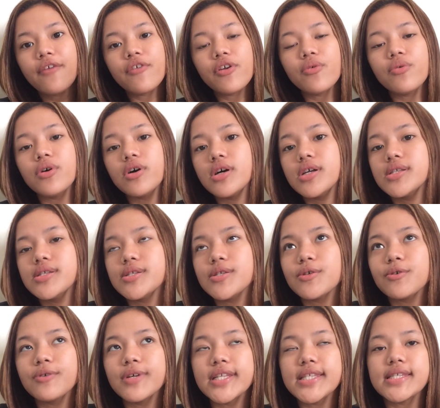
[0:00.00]
Everyone,
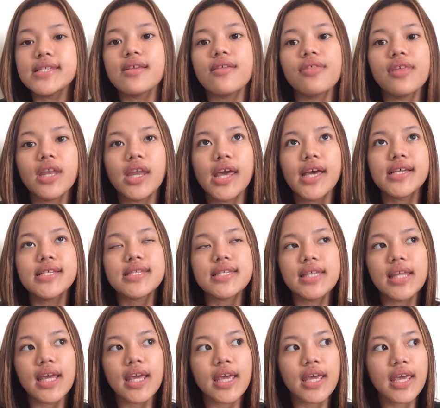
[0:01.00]
so it's the next
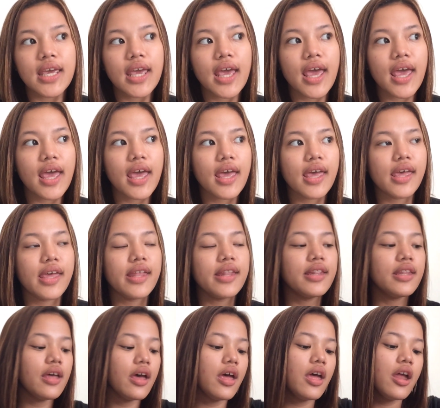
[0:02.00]
day
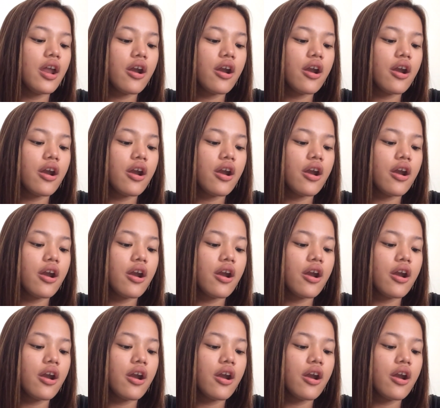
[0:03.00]
and